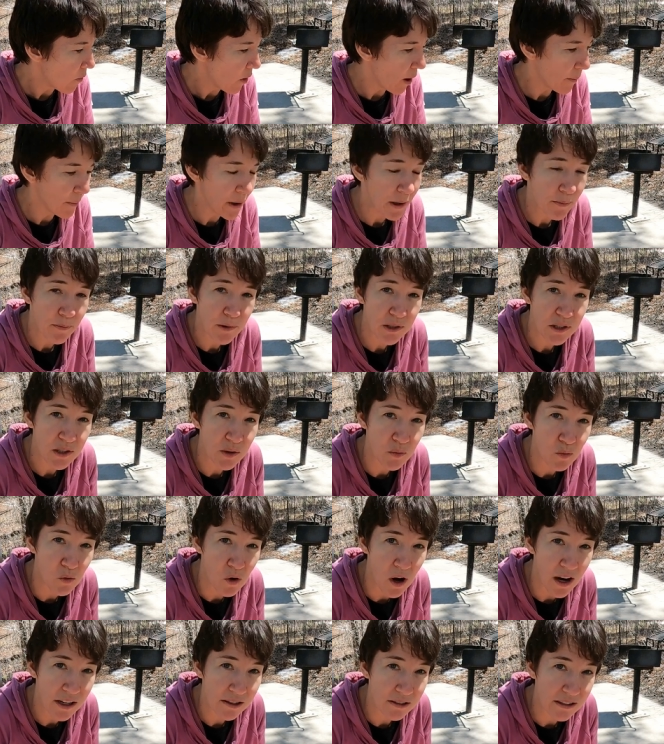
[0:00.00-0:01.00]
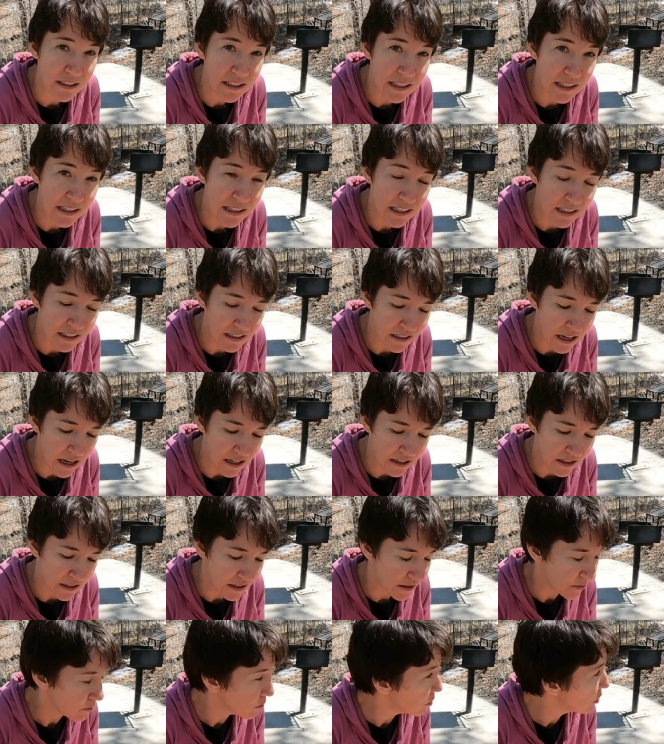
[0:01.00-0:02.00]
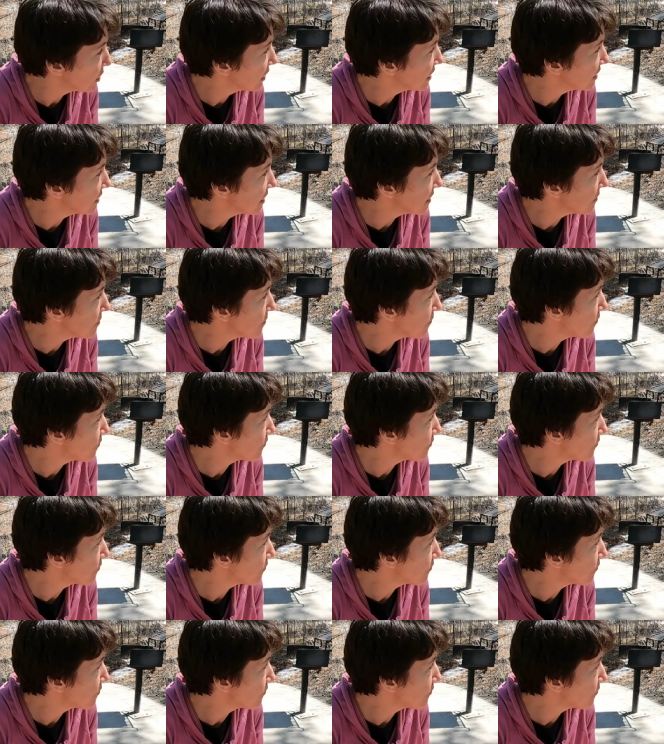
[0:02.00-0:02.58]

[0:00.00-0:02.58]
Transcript: I might put some water in it and uh, boil it.